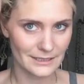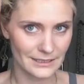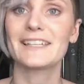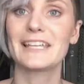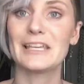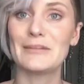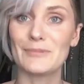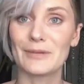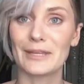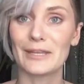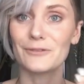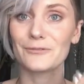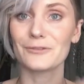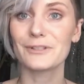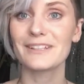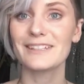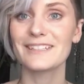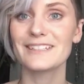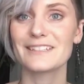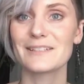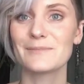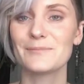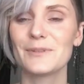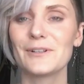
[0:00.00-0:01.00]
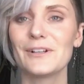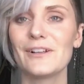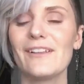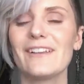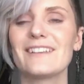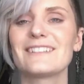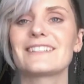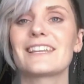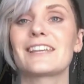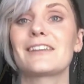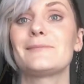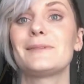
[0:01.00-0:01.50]
Keeping it really simple
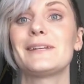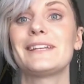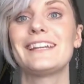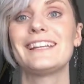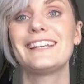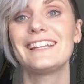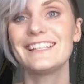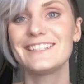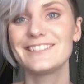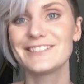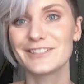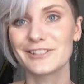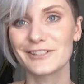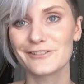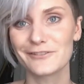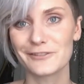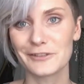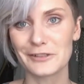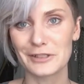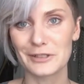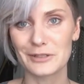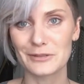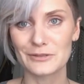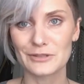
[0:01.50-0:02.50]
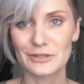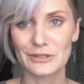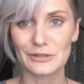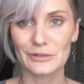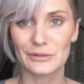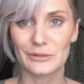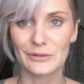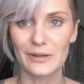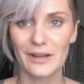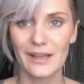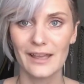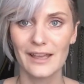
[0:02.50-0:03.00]
is gonna make it easier for you
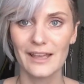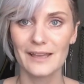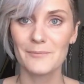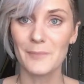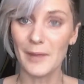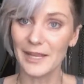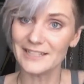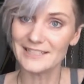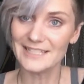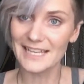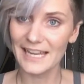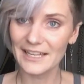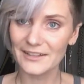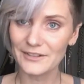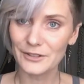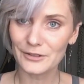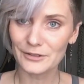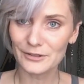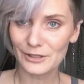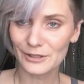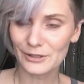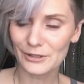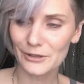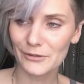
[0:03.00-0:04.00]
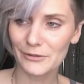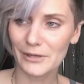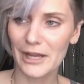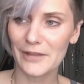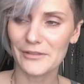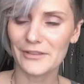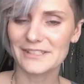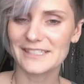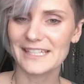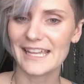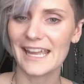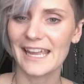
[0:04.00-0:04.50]
to maintain your look
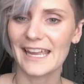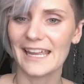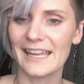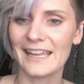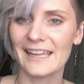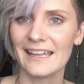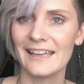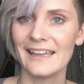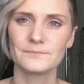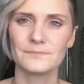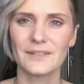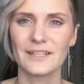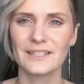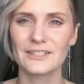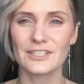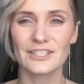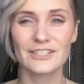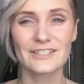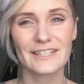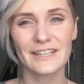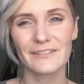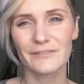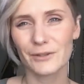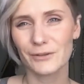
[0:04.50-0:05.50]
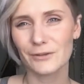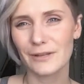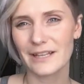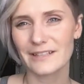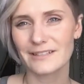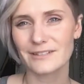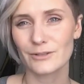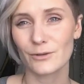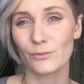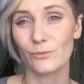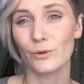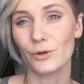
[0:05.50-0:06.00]
throughout the day and just give you
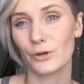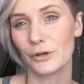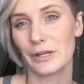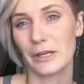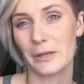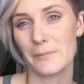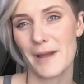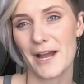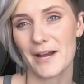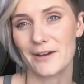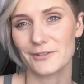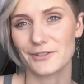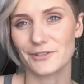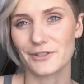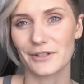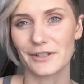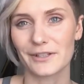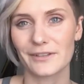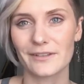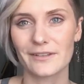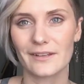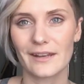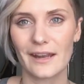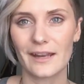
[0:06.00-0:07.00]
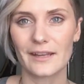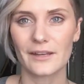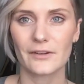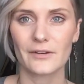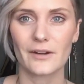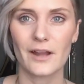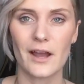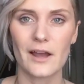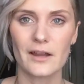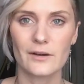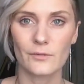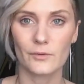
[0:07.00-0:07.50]
less to worry about during the day. You're
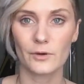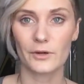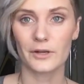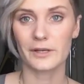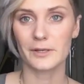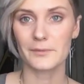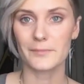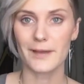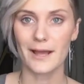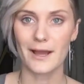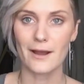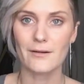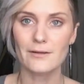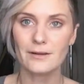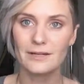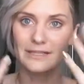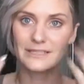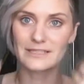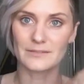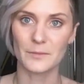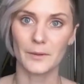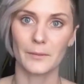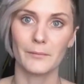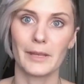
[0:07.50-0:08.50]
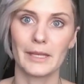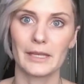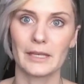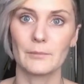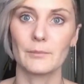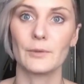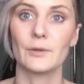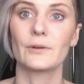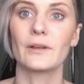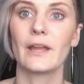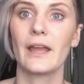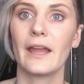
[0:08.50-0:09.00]
not worried about, is my
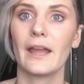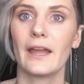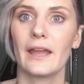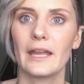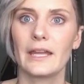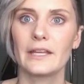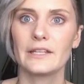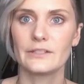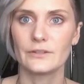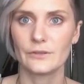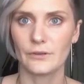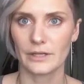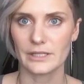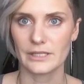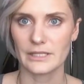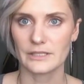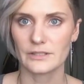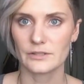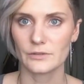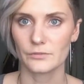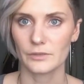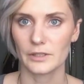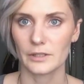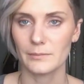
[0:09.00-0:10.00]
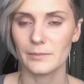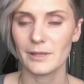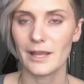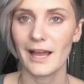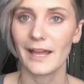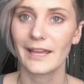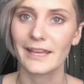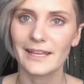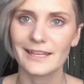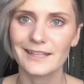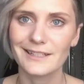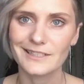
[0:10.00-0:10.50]
makeup okay? Do I need to
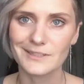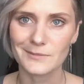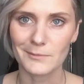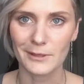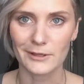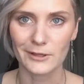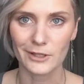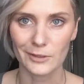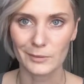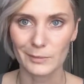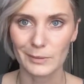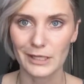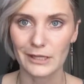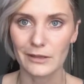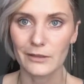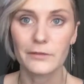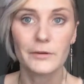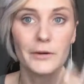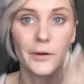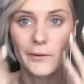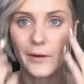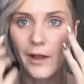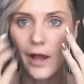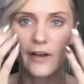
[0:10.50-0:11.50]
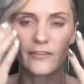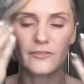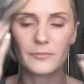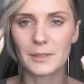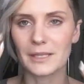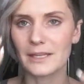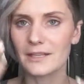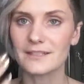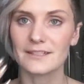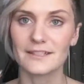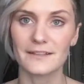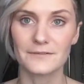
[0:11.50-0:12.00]
reapply it? Is my look being thrown off
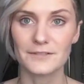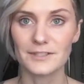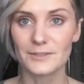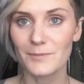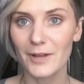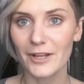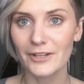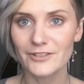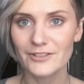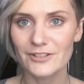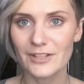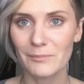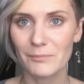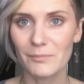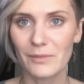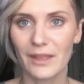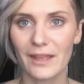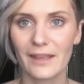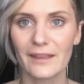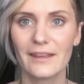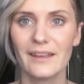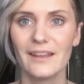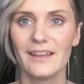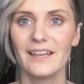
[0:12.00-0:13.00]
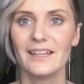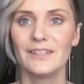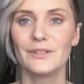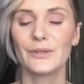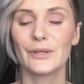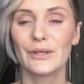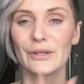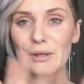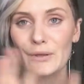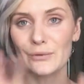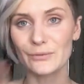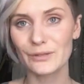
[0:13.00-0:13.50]
because I've smudged something? You
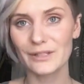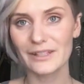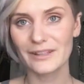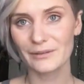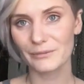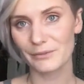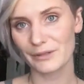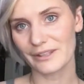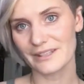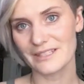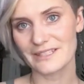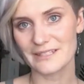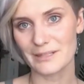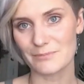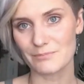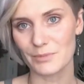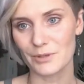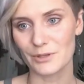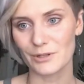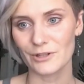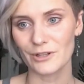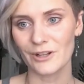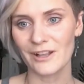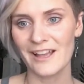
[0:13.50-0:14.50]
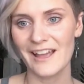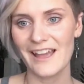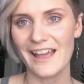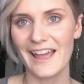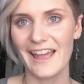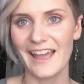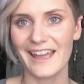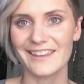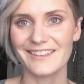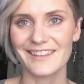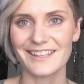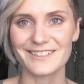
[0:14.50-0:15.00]
can go really, really simple,
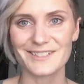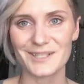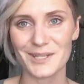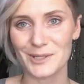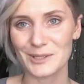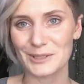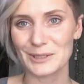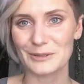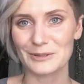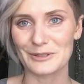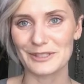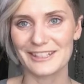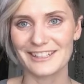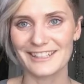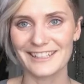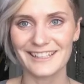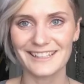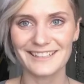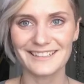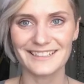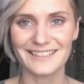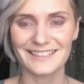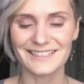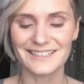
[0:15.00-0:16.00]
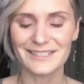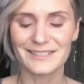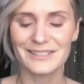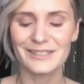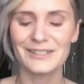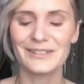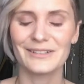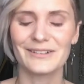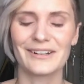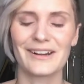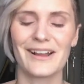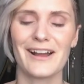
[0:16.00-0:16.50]
and that's all you really need to
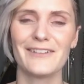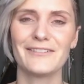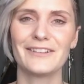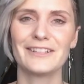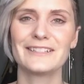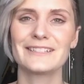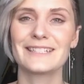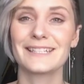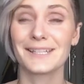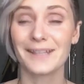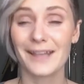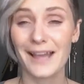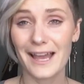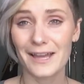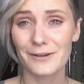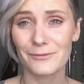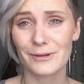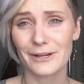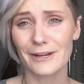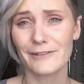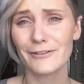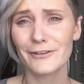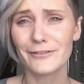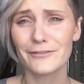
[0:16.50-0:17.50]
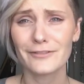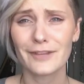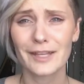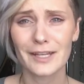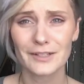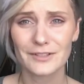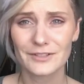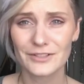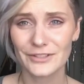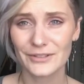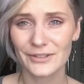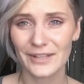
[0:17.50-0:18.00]
do. And obviously add whatever
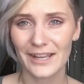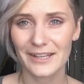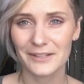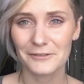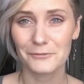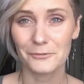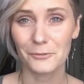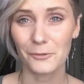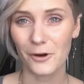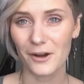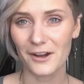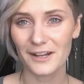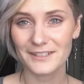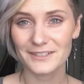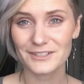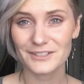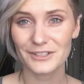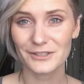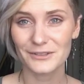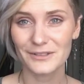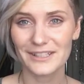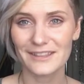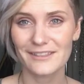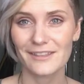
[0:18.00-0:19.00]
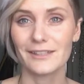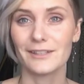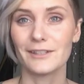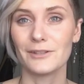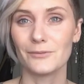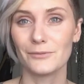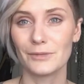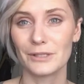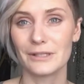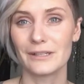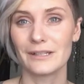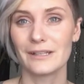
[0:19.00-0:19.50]
flares you kind of want to it that you
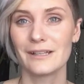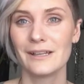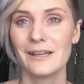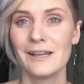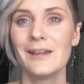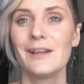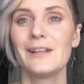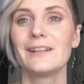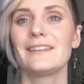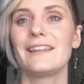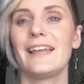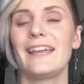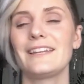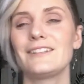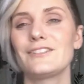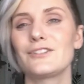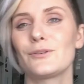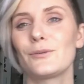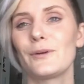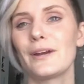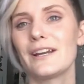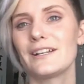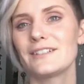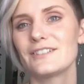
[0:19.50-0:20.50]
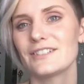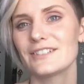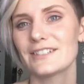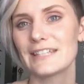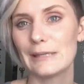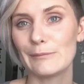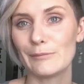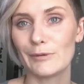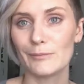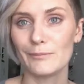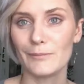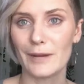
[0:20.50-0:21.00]
would like to wear. Just
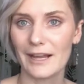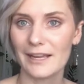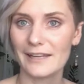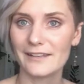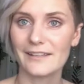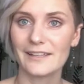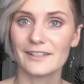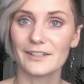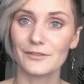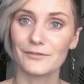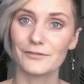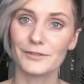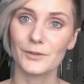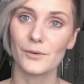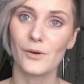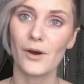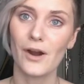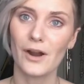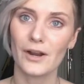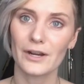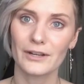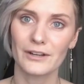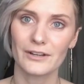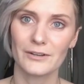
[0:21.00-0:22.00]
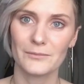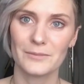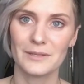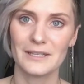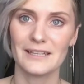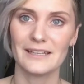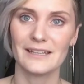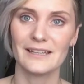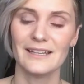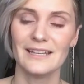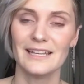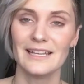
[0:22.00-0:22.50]
keep in mind that if you are gonna
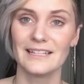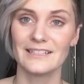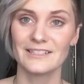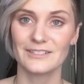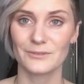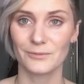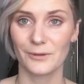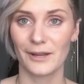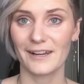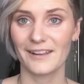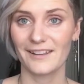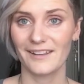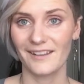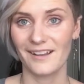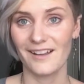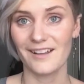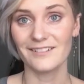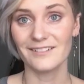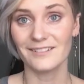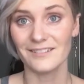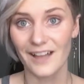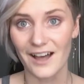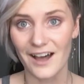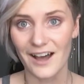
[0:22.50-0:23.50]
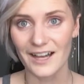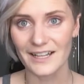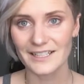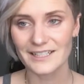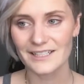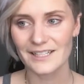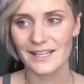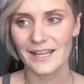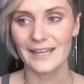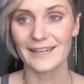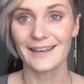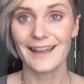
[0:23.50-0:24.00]
be sweating a lot
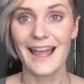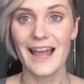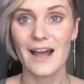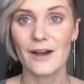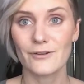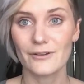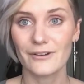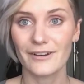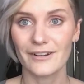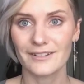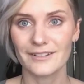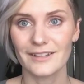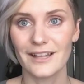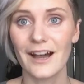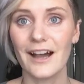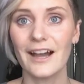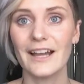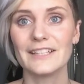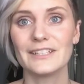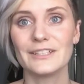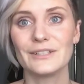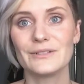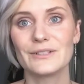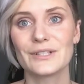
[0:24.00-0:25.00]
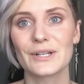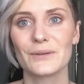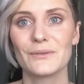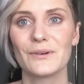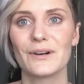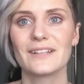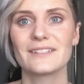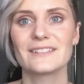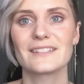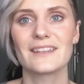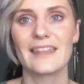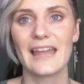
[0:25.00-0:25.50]
and out a lot, you don't
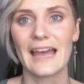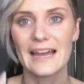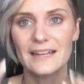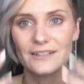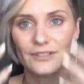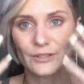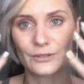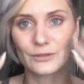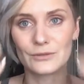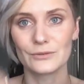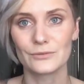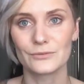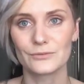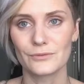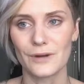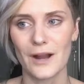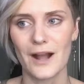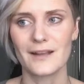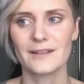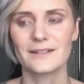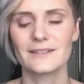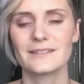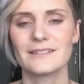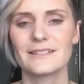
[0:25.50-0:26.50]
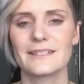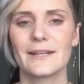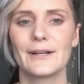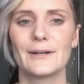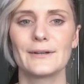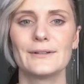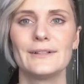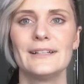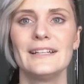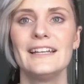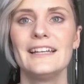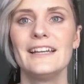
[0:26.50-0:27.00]
want that to run.
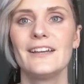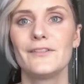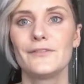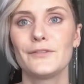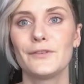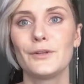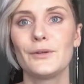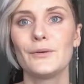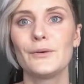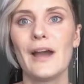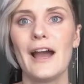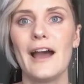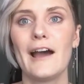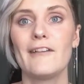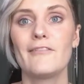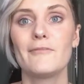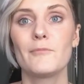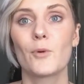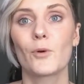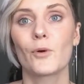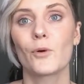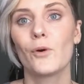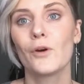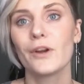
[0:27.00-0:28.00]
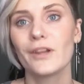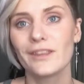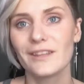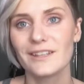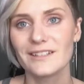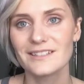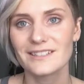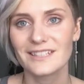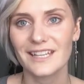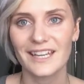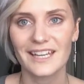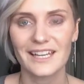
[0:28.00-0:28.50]
So if you have more oily
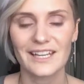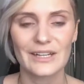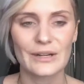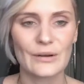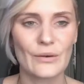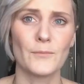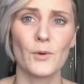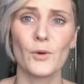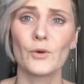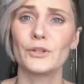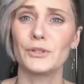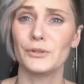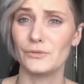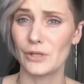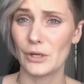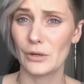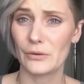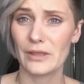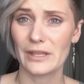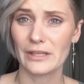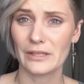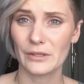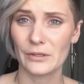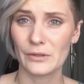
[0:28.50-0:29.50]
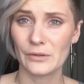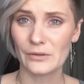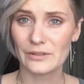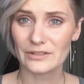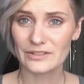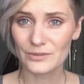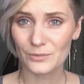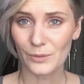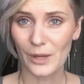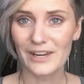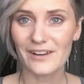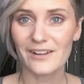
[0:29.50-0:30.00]
skin or you know that you
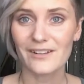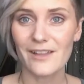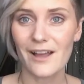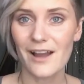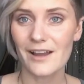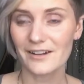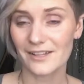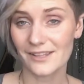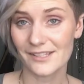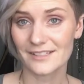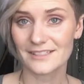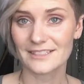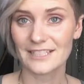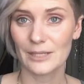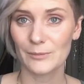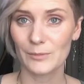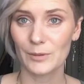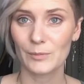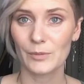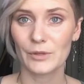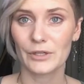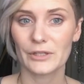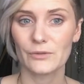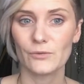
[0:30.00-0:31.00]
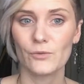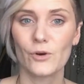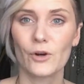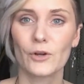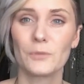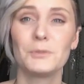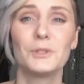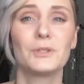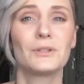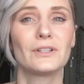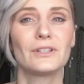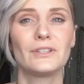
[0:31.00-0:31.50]
sweat a lot and it's gonna be pretty
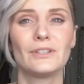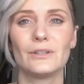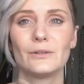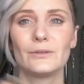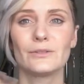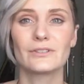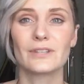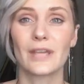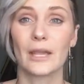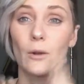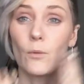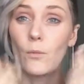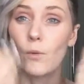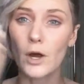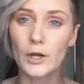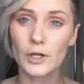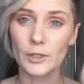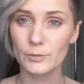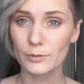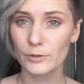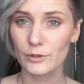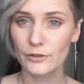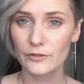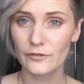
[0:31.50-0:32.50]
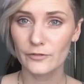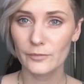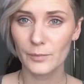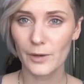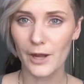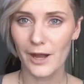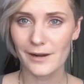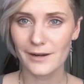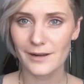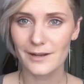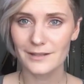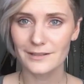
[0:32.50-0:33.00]
warm, you could use like waterproof
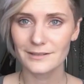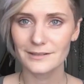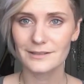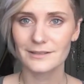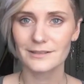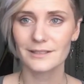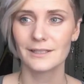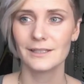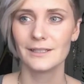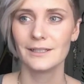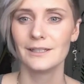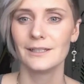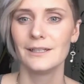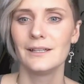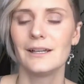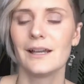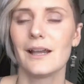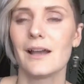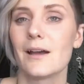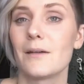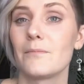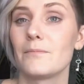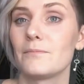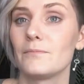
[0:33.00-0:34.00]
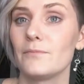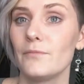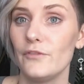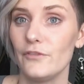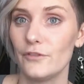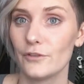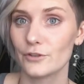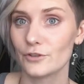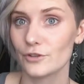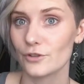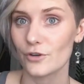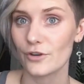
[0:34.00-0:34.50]
products.
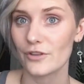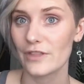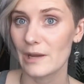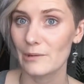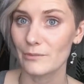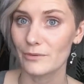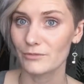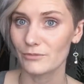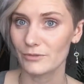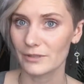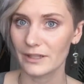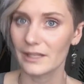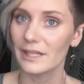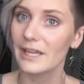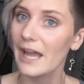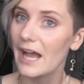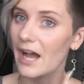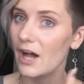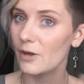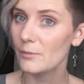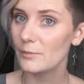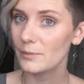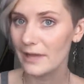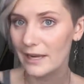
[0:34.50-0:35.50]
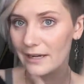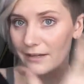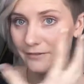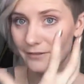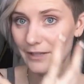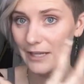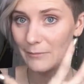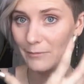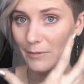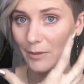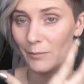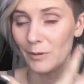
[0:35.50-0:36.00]
For sure, that would really help kind of
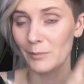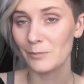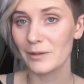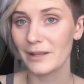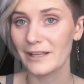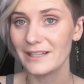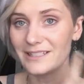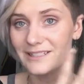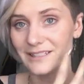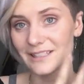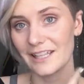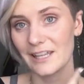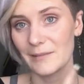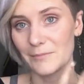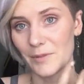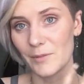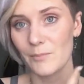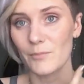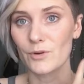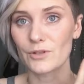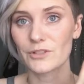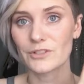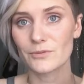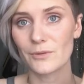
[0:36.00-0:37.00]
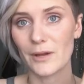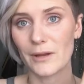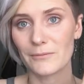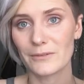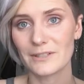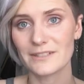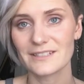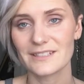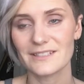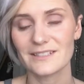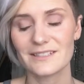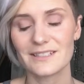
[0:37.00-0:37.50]
keep them in place and keep them more sweat
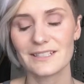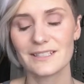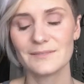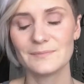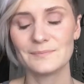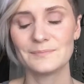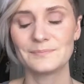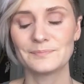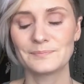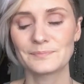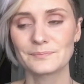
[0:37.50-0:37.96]
resistant.